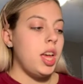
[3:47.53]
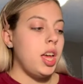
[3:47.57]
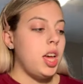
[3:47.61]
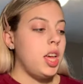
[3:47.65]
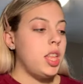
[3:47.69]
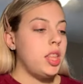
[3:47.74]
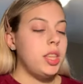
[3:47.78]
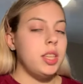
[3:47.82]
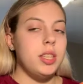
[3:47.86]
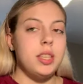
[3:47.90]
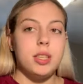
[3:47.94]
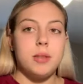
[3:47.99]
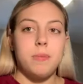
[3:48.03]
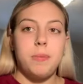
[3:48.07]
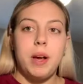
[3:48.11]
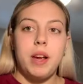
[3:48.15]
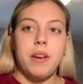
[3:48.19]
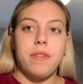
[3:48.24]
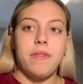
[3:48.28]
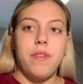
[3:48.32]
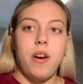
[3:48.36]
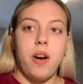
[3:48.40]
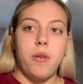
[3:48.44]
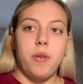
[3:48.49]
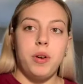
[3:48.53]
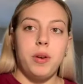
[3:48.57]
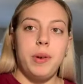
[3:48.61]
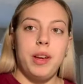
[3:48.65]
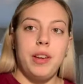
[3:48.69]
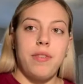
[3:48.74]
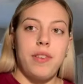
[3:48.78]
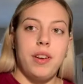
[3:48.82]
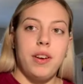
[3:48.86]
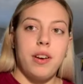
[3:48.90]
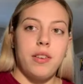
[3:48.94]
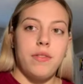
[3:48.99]
This is by far one of my
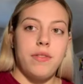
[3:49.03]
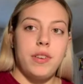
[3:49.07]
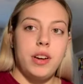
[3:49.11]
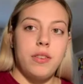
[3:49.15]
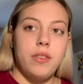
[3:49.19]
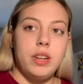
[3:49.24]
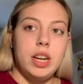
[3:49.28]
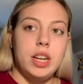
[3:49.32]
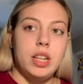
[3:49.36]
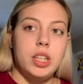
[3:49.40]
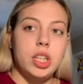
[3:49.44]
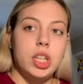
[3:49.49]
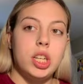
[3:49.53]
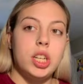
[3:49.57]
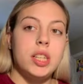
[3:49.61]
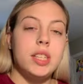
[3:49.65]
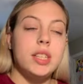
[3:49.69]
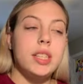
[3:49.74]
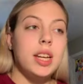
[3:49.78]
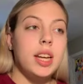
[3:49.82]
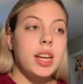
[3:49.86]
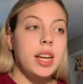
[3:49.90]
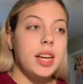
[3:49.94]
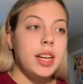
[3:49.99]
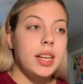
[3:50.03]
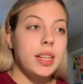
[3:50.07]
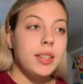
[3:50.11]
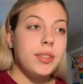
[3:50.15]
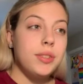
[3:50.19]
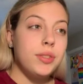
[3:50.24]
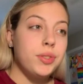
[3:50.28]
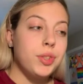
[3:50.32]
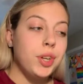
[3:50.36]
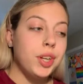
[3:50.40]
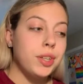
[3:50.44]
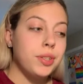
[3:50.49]
favorite foundations. It is
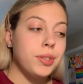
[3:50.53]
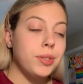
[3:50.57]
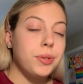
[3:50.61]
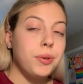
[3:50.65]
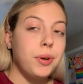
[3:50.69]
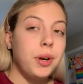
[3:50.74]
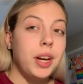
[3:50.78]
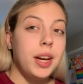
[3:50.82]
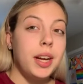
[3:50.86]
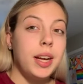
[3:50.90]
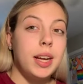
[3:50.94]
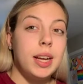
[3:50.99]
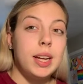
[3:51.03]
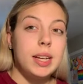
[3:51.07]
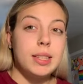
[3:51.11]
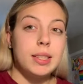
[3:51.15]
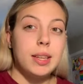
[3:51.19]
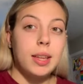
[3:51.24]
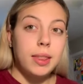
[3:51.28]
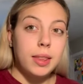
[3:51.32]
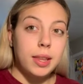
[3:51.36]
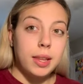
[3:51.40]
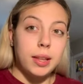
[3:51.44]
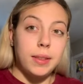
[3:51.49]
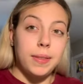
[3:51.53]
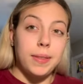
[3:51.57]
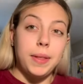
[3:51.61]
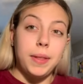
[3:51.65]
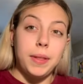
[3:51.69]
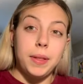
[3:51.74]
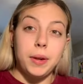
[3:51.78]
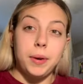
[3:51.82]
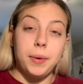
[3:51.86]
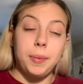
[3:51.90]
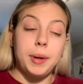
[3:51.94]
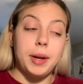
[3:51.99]
drugstore. It is on the
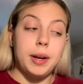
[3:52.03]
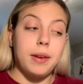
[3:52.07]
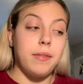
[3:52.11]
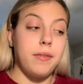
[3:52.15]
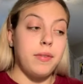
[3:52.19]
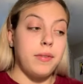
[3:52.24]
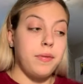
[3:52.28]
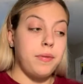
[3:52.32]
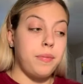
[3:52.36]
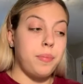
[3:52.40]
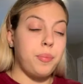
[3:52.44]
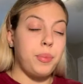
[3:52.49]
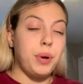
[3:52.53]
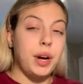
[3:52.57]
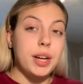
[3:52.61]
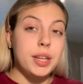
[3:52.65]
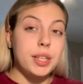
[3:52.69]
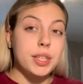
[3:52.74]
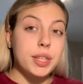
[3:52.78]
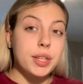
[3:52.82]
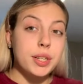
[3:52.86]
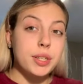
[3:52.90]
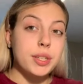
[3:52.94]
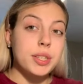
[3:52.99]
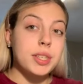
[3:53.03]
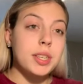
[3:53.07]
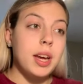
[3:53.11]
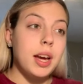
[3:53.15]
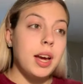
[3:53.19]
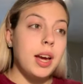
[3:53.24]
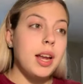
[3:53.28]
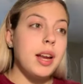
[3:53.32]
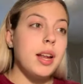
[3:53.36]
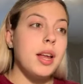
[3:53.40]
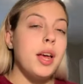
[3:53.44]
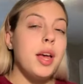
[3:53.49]
little bit of pricier
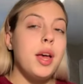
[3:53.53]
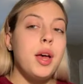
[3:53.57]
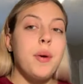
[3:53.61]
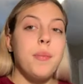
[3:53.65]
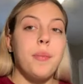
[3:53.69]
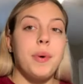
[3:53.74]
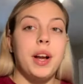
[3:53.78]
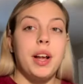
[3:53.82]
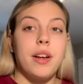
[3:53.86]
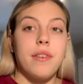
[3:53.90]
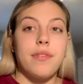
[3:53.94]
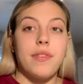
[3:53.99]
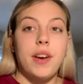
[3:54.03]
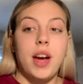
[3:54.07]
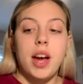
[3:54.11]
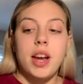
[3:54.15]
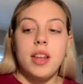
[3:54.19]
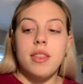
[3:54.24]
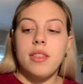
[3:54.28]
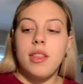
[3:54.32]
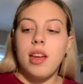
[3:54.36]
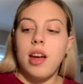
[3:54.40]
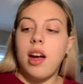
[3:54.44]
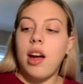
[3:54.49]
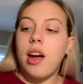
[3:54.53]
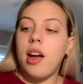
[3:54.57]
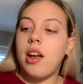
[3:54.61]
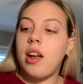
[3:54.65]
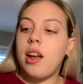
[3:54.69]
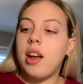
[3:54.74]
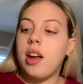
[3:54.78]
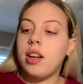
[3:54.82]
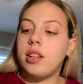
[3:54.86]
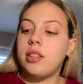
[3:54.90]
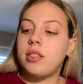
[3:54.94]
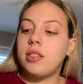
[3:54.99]
side, but I find that
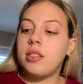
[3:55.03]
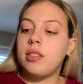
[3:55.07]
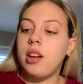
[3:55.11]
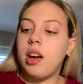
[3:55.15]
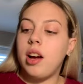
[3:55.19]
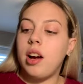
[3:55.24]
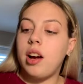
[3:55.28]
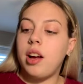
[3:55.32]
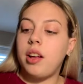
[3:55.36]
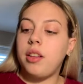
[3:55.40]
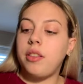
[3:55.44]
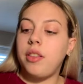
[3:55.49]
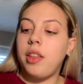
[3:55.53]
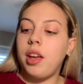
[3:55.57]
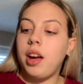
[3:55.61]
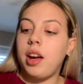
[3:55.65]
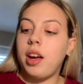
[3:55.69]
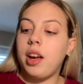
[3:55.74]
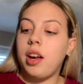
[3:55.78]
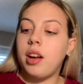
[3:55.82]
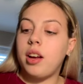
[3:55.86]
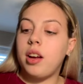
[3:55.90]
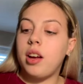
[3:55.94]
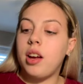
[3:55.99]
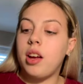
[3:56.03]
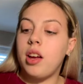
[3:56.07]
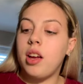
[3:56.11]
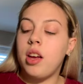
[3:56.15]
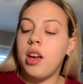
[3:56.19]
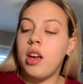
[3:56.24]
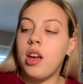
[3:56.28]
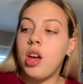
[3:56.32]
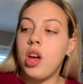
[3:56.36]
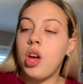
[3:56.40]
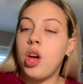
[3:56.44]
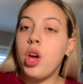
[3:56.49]
it's not like
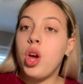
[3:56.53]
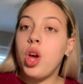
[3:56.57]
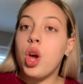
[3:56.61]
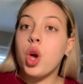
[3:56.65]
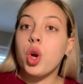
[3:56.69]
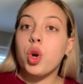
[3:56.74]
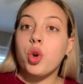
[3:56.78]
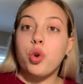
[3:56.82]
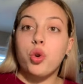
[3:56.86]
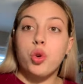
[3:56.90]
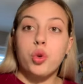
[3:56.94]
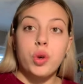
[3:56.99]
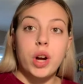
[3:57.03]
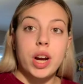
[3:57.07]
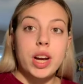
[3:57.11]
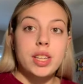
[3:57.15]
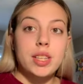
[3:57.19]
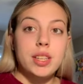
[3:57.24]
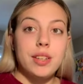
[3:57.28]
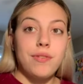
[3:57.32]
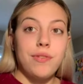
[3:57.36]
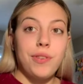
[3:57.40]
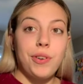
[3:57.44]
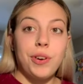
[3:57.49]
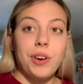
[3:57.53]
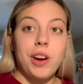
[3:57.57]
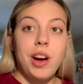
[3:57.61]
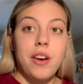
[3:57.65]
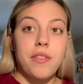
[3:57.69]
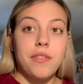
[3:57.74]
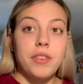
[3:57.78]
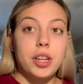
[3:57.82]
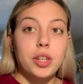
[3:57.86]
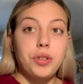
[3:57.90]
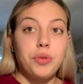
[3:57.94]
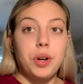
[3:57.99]
crazy full
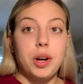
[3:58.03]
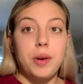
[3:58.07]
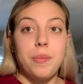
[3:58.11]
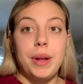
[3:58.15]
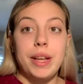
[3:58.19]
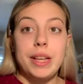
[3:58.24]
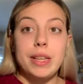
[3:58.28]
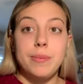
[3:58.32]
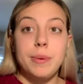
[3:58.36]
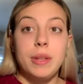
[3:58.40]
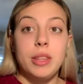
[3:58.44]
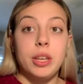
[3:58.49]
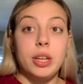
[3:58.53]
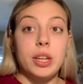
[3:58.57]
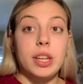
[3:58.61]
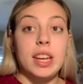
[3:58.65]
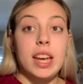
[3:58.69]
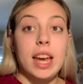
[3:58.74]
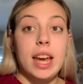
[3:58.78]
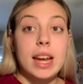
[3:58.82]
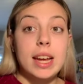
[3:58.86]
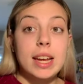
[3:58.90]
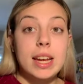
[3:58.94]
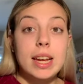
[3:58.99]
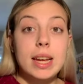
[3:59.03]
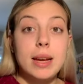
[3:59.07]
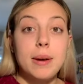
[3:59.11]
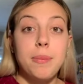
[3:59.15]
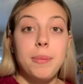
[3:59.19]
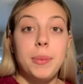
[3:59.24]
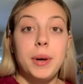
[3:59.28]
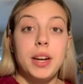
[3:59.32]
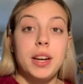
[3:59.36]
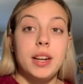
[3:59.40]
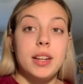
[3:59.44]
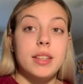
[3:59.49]
coverage where it makes me look cakey,
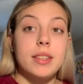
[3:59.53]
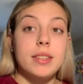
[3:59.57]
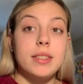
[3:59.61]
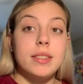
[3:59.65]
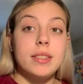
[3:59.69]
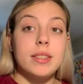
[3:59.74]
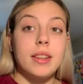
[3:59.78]
but it's